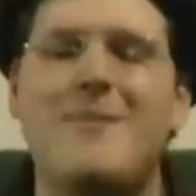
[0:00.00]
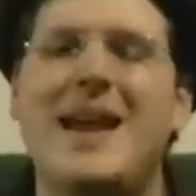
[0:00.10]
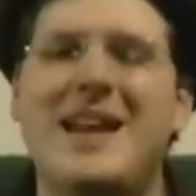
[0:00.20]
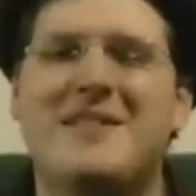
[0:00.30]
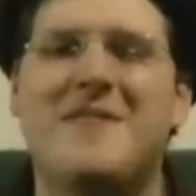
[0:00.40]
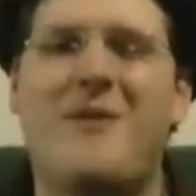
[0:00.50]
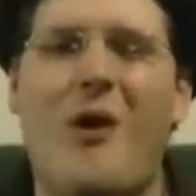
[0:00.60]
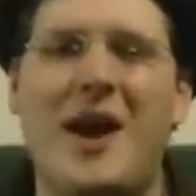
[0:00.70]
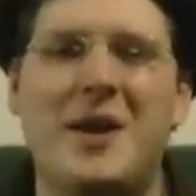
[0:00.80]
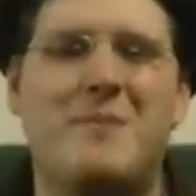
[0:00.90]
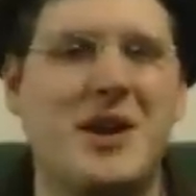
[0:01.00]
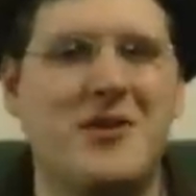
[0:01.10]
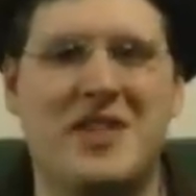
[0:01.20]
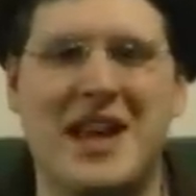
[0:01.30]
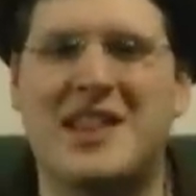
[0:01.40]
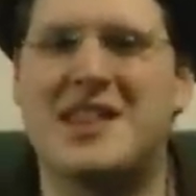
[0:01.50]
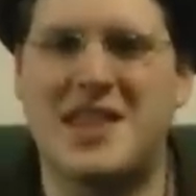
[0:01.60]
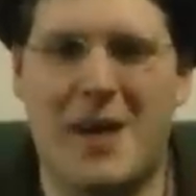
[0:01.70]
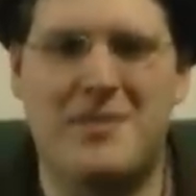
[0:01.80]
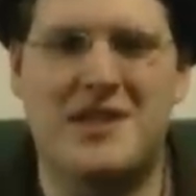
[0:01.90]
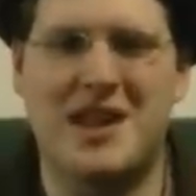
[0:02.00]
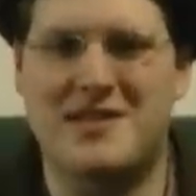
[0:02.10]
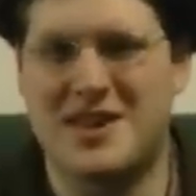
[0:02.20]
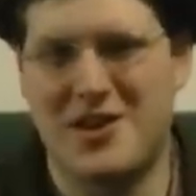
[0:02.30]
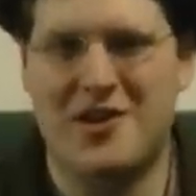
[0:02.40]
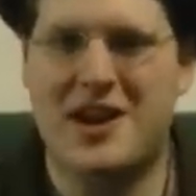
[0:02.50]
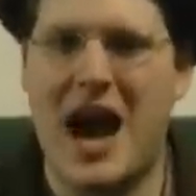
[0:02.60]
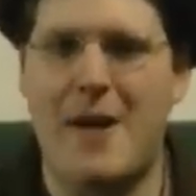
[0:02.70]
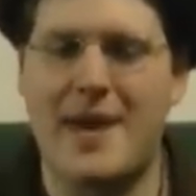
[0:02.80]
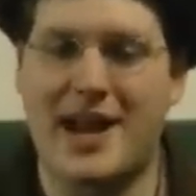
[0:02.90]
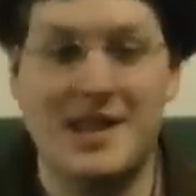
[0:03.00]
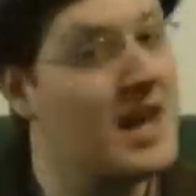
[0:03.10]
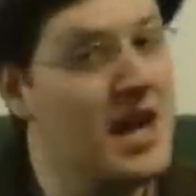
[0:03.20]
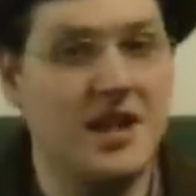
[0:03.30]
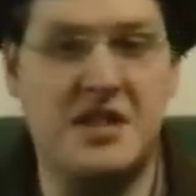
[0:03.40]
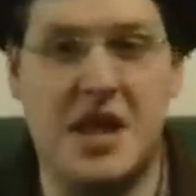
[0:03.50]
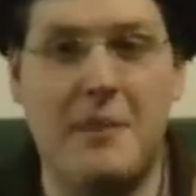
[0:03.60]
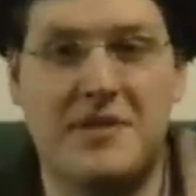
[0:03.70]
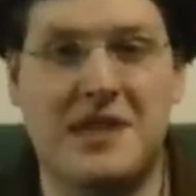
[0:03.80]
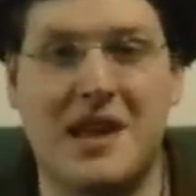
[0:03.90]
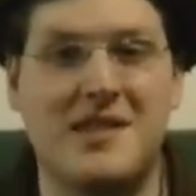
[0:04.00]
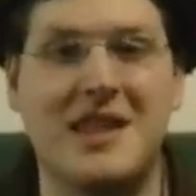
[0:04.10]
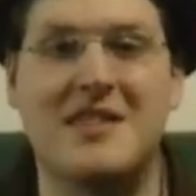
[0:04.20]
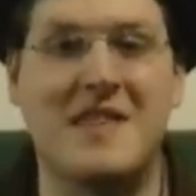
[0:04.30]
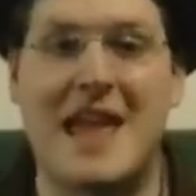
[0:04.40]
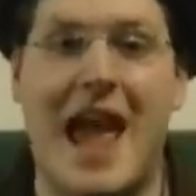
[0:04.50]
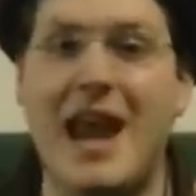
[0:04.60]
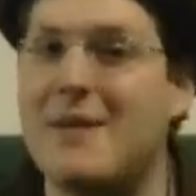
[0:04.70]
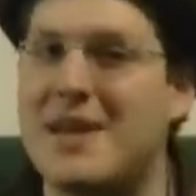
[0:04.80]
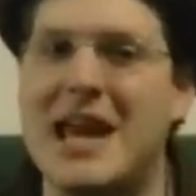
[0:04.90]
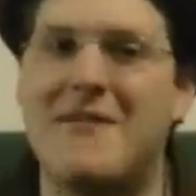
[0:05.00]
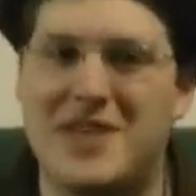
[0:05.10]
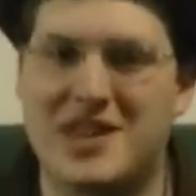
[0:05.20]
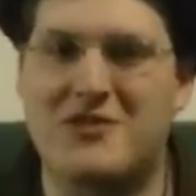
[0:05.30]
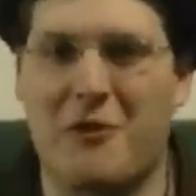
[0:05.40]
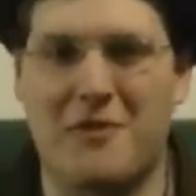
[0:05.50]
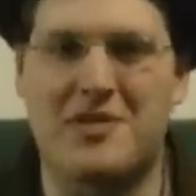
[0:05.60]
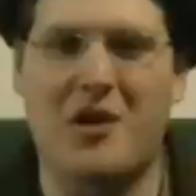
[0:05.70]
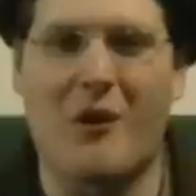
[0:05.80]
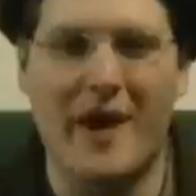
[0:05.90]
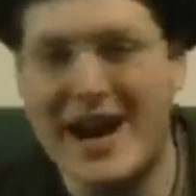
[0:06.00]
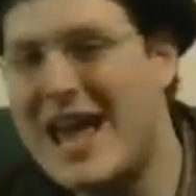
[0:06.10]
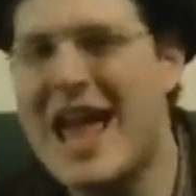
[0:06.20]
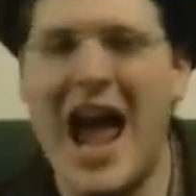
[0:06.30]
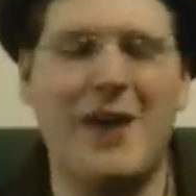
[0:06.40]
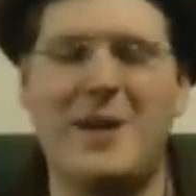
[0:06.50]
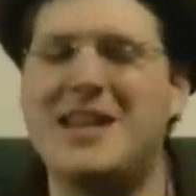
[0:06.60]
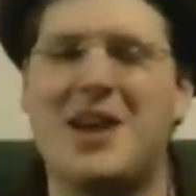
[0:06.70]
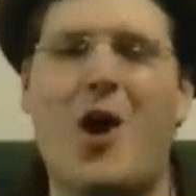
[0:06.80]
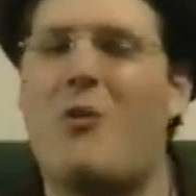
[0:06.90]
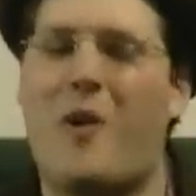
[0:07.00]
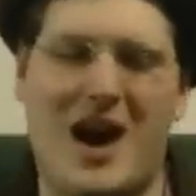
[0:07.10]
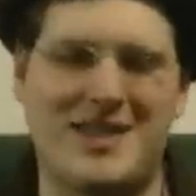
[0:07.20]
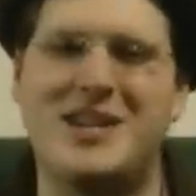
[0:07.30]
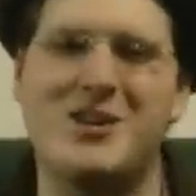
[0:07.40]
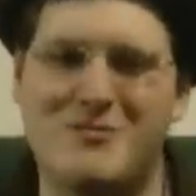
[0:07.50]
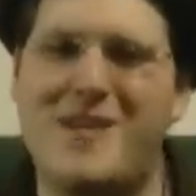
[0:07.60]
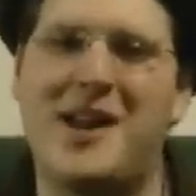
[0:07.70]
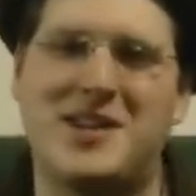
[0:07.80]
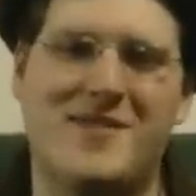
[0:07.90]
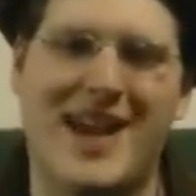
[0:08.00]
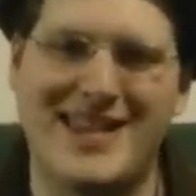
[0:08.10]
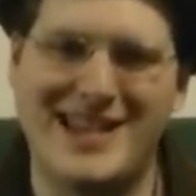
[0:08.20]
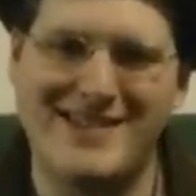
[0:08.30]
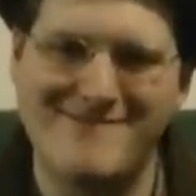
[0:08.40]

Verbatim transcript: means avoid abusing substance in your comics. Substance is the enemy of this sort of story, and we don't want too much of it.